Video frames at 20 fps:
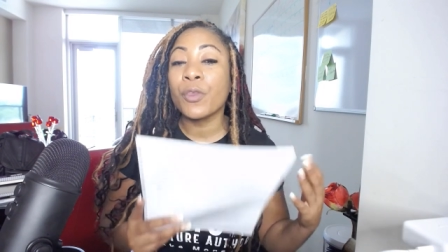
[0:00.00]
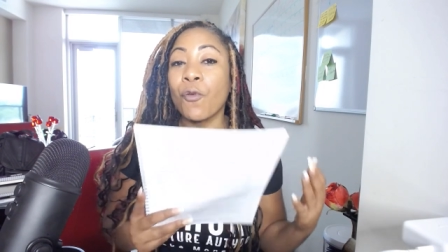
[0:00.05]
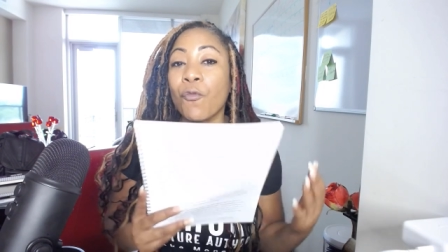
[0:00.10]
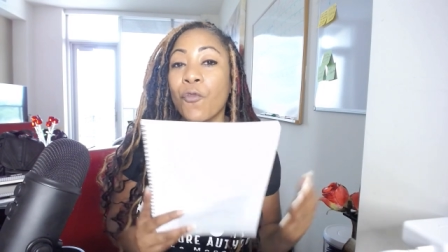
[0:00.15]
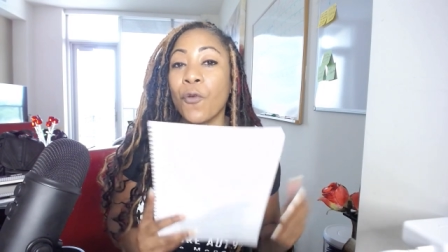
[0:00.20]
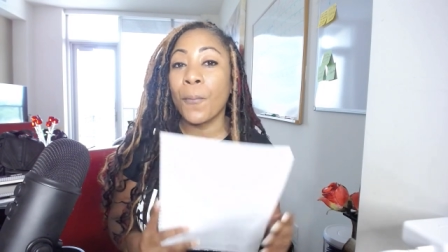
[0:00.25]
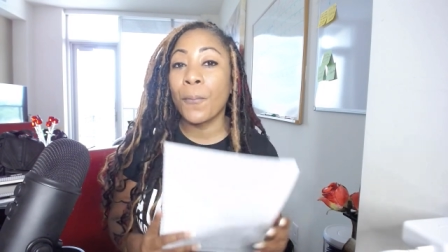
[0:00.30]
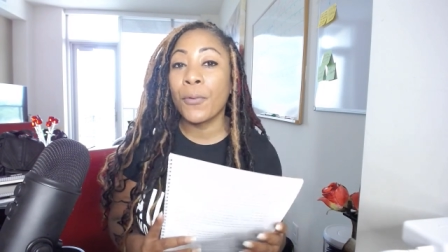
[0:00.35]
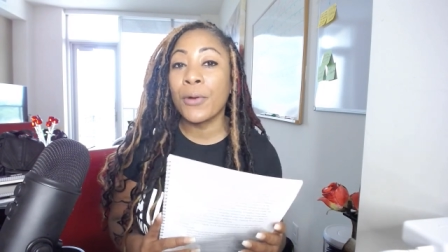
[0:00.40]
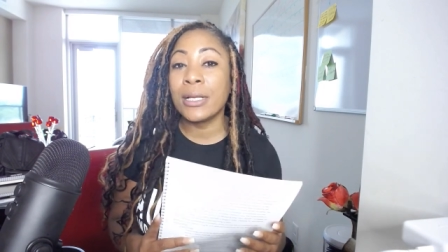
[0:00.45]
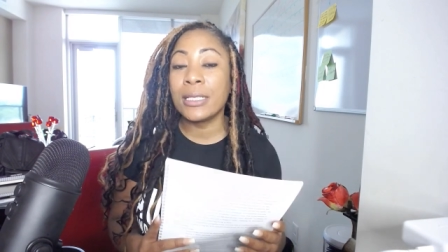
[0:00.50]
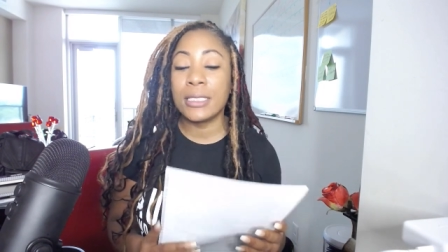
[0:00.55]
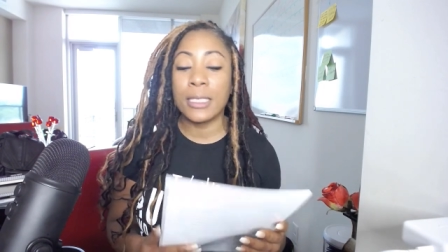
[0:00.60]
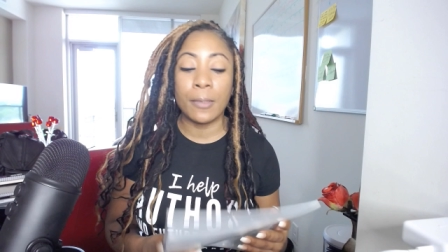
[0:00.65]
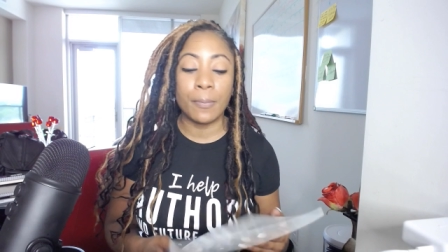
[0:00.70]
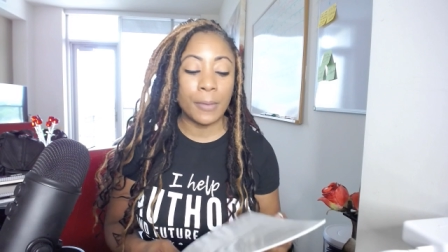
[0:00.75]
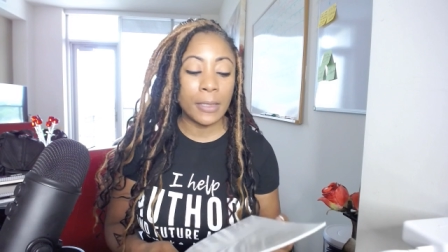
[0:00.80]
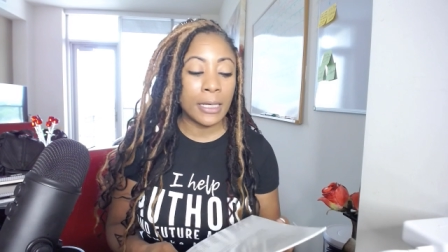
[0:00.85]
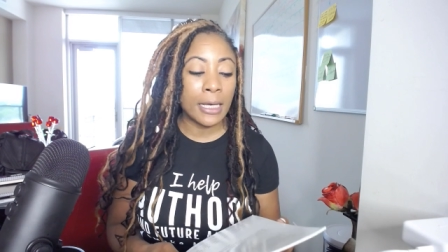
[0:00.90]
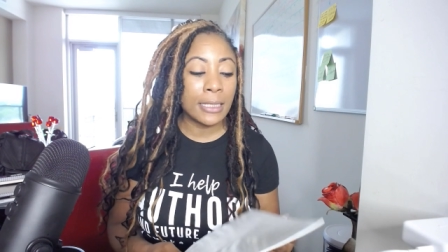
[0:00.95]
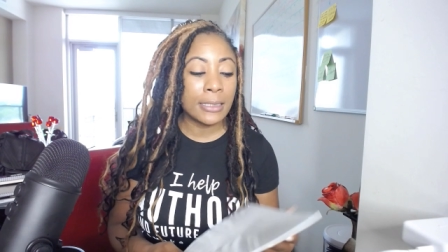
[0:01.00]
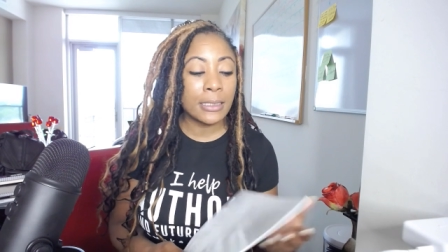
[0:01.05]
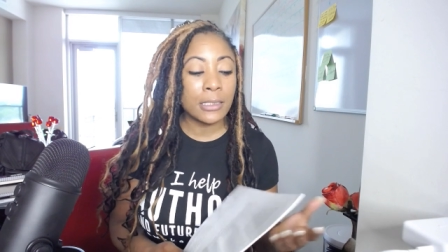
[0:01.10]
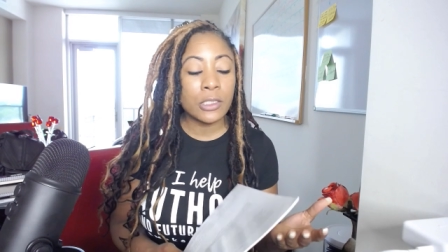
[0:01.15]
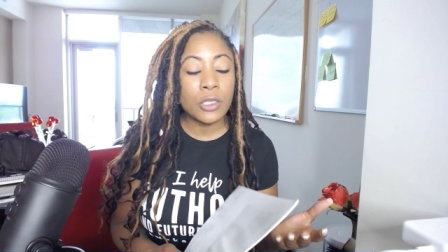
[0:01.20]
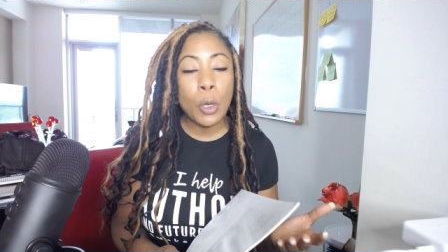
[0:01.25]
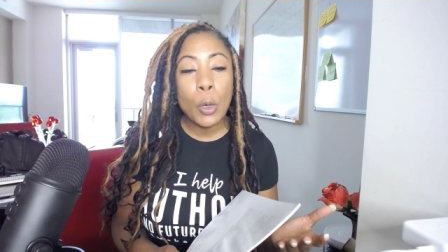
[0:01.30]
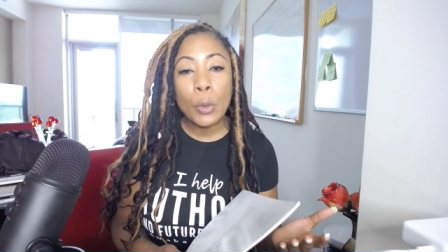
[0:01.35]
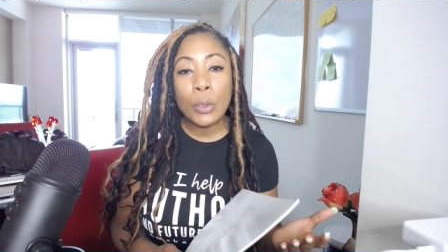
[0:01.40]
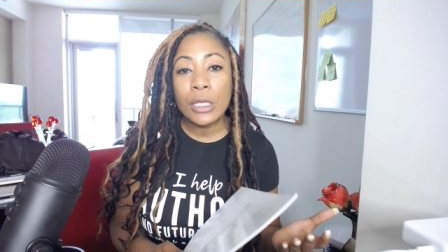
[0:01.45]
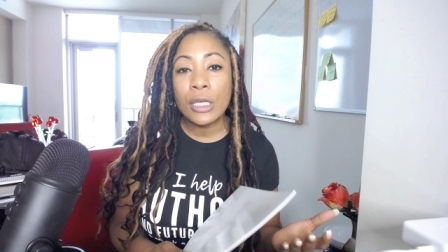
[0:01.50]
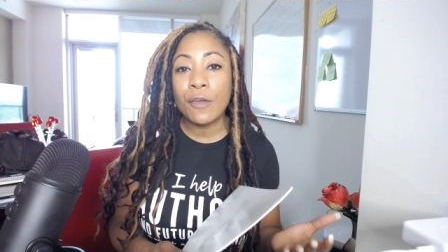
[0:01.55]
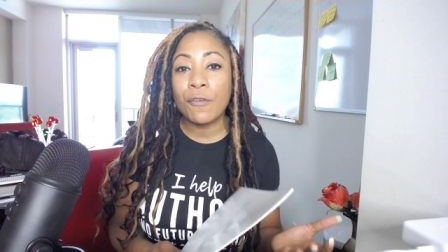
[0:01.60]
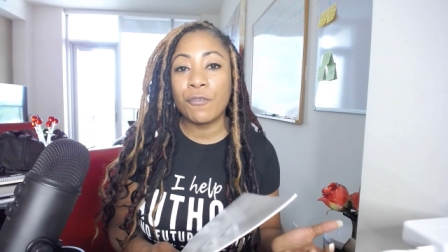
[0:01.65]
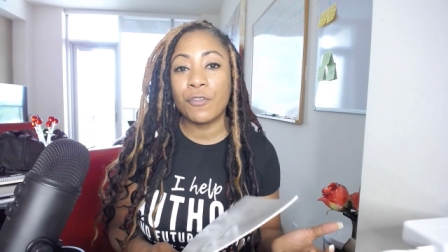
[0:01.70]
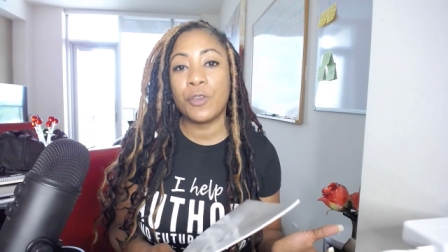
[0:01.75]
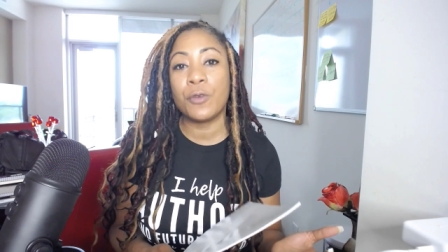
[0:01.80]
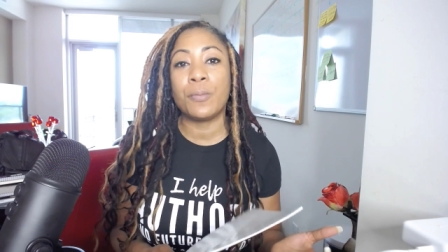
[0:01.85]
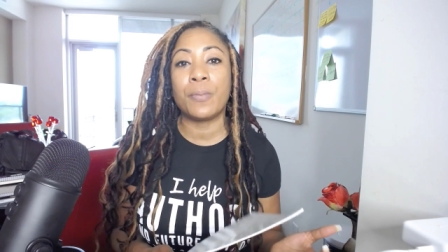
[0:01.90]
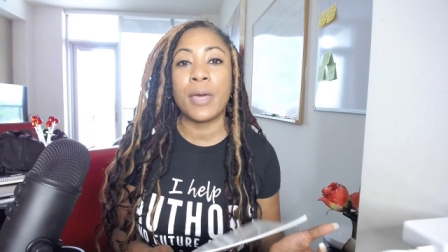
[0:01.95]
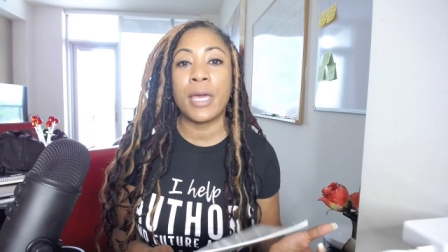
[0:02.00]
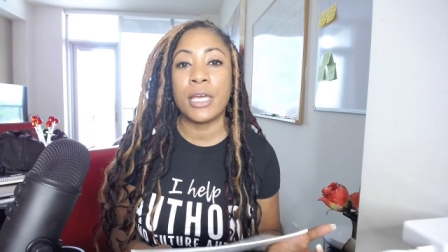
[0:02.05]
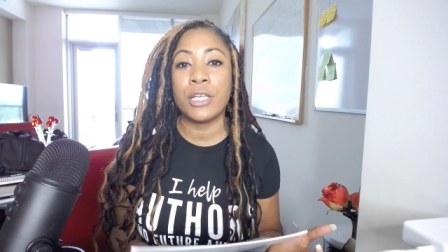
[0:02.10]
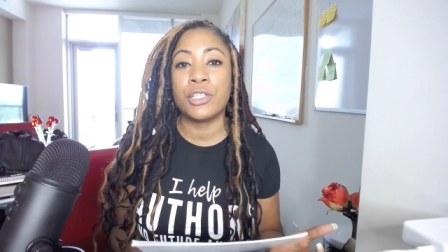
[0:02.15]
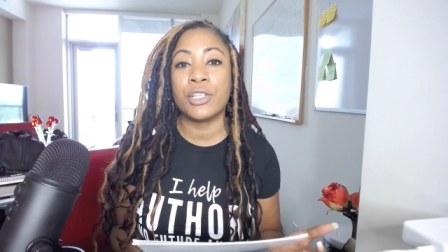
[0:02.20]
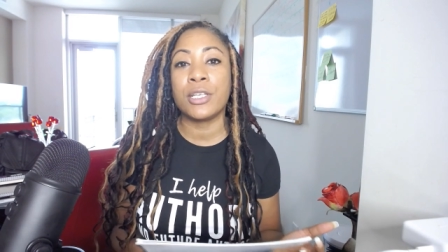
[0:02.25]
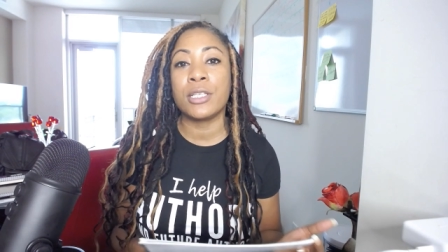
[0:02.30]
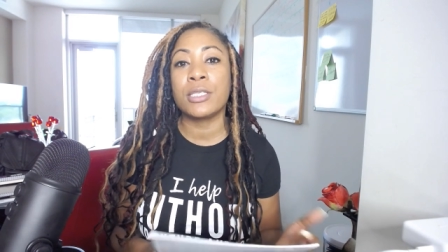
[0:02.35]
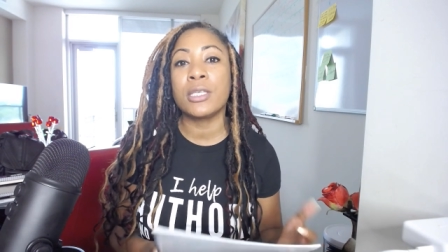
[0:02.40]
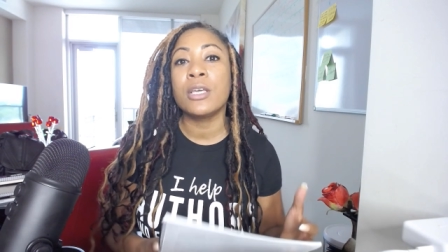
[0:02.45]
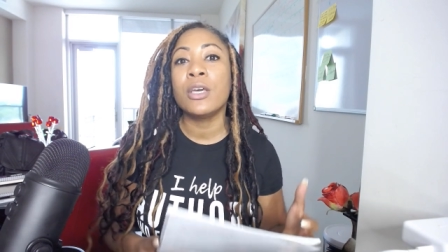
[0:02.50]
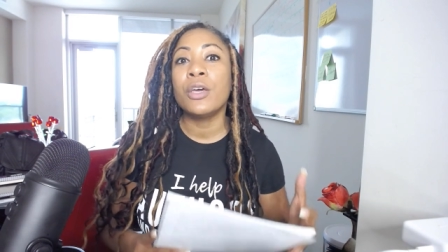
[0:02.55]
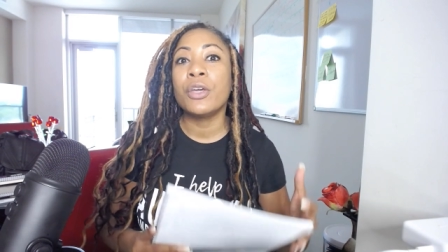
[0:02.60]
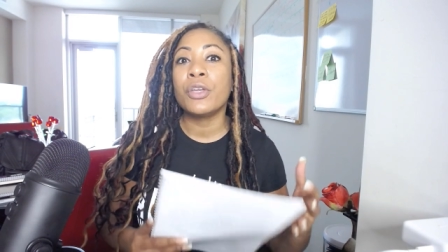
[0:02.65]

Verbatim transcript: for printing because it's only a few pages.